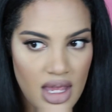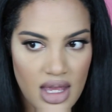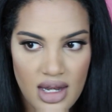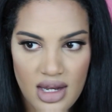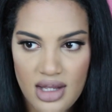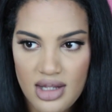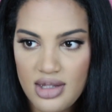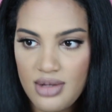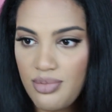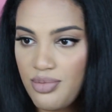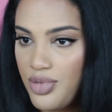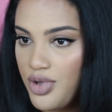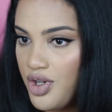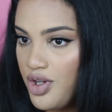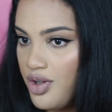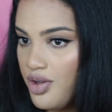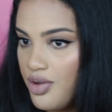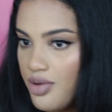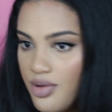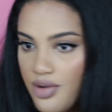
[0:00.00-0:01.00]
and it's
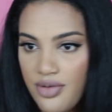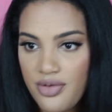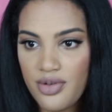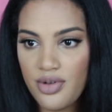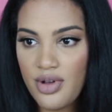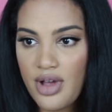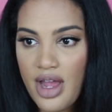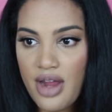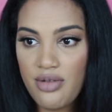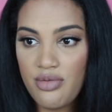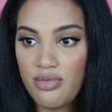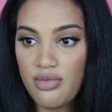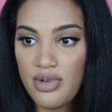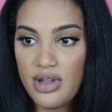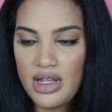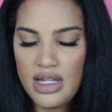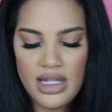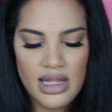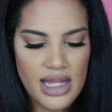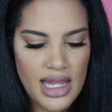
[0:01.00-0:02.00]
beautiful. I
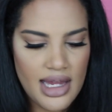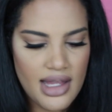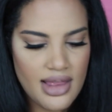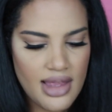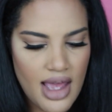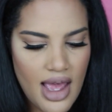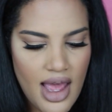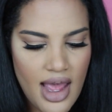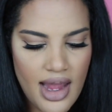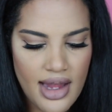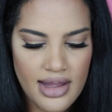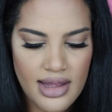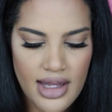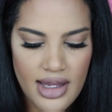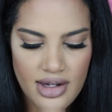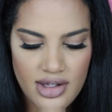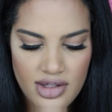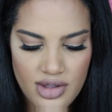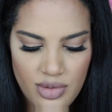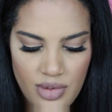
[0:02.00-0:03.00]
really like that
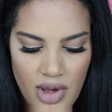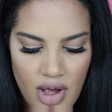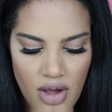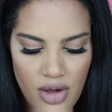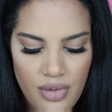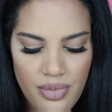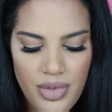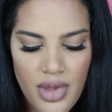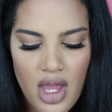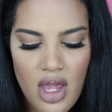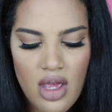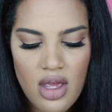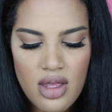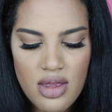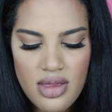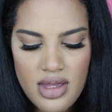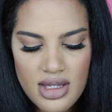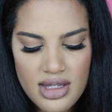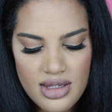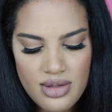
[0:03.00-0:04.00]
highlight as well.
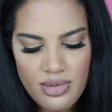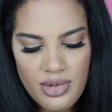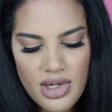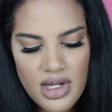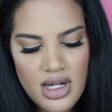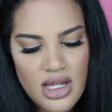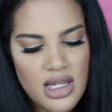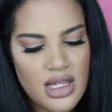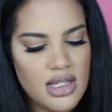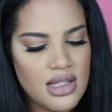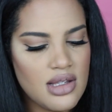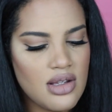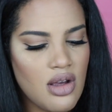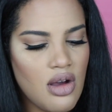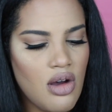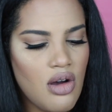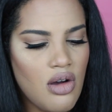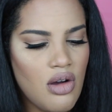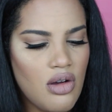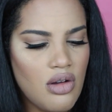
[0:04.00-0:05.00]
This one is
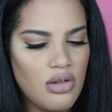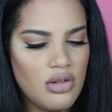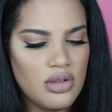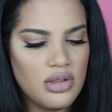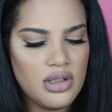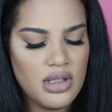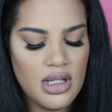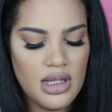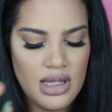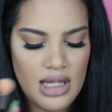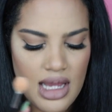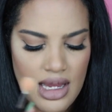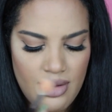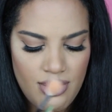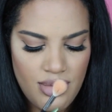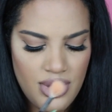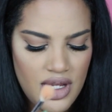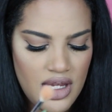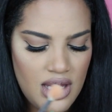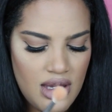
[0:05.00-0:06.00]
called
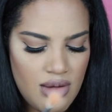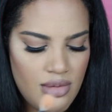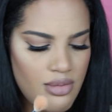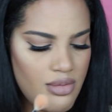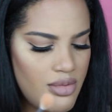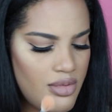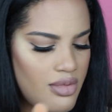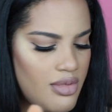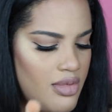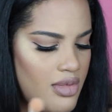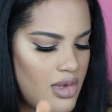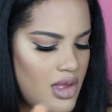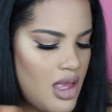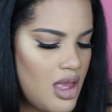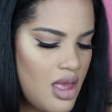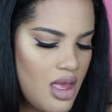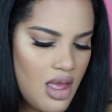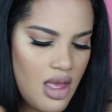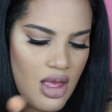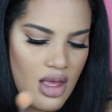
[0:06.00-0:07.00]
Light Beam,
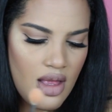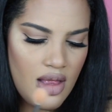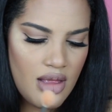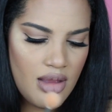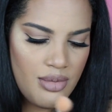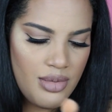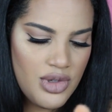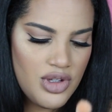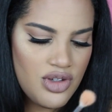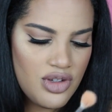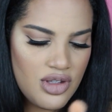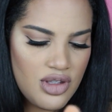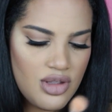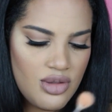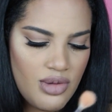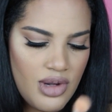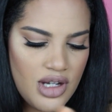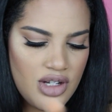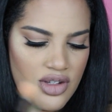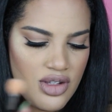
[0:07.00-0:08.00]
and let me just
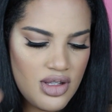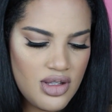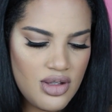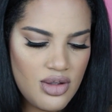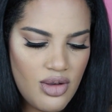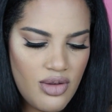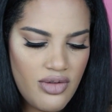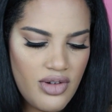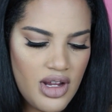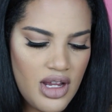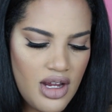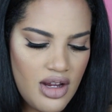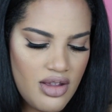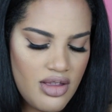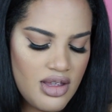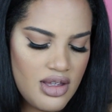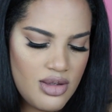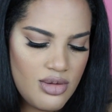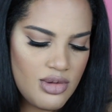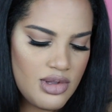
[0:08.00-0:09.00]
swatch this over here.
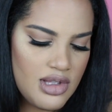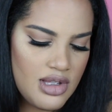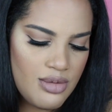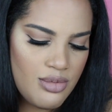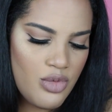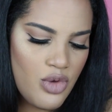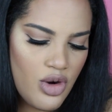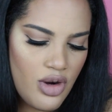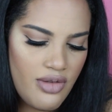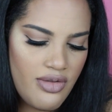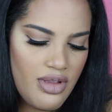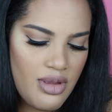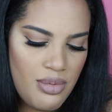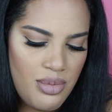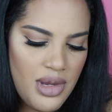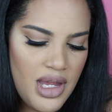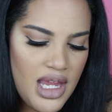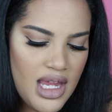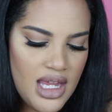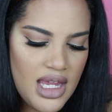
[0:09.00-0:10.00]
This one's more of the
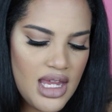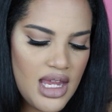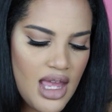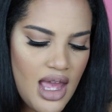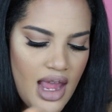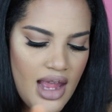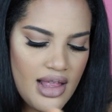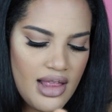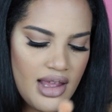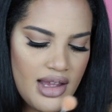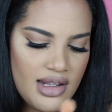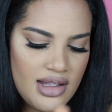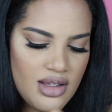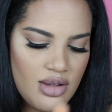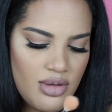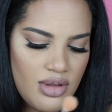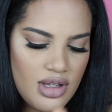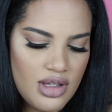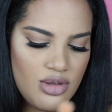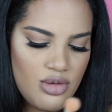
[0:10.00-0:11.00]
pinky highlight,
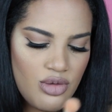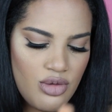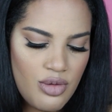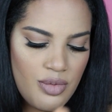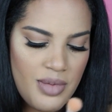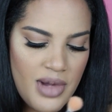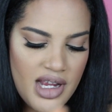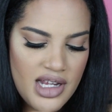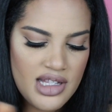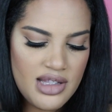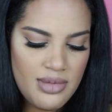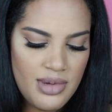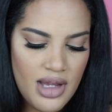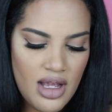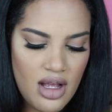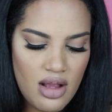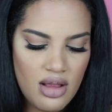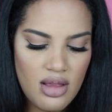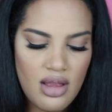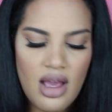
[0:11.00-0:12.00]
so this one reminds me
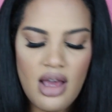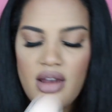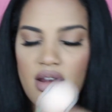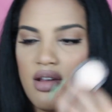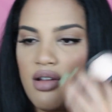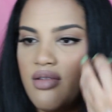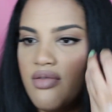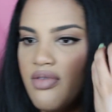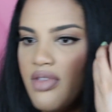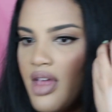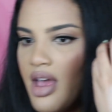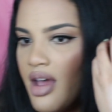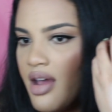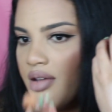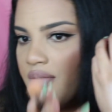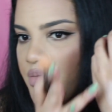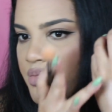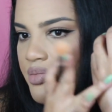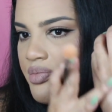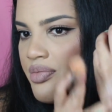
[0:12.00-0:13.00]
a lot of
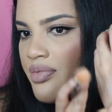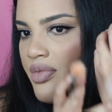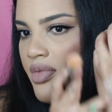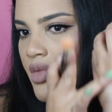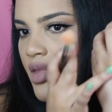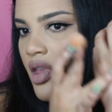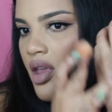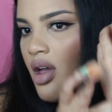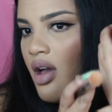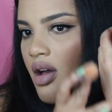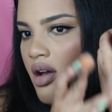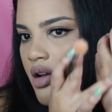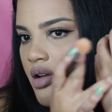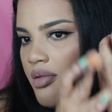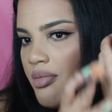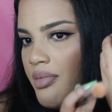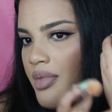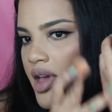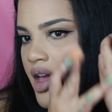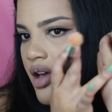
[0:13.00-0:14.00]
that
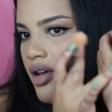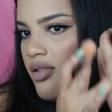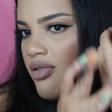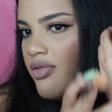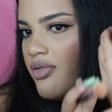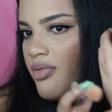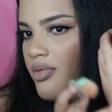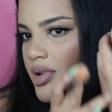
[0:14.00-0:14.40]
e.l.f.